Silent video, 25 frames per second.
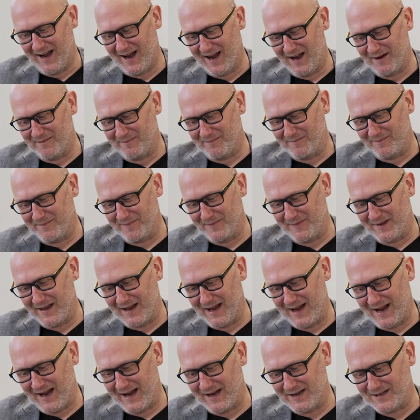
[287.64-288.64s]

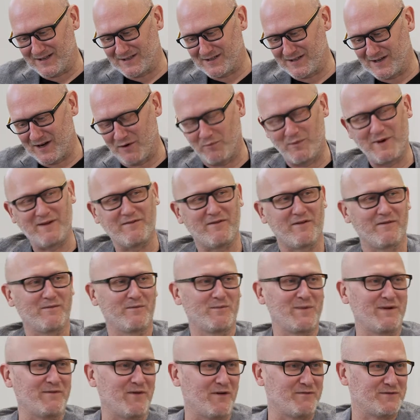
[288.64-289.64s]
And you know,
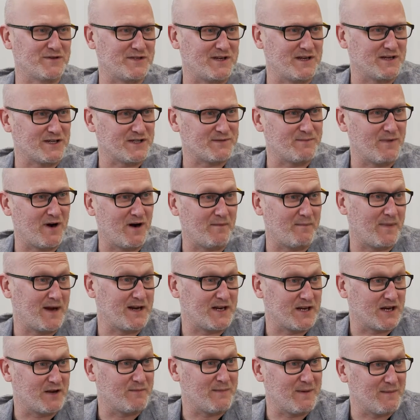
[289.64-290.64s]
we've obviously at Smart made
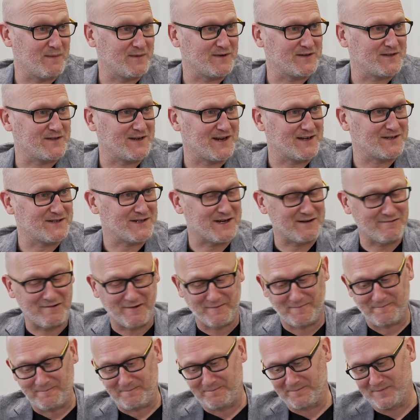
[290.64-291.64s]
a commitment to net
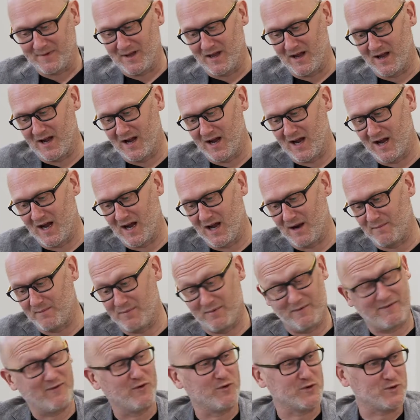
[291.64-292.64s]
zero
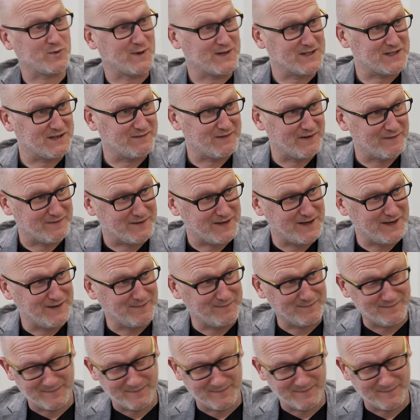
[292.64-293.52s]
before 2050.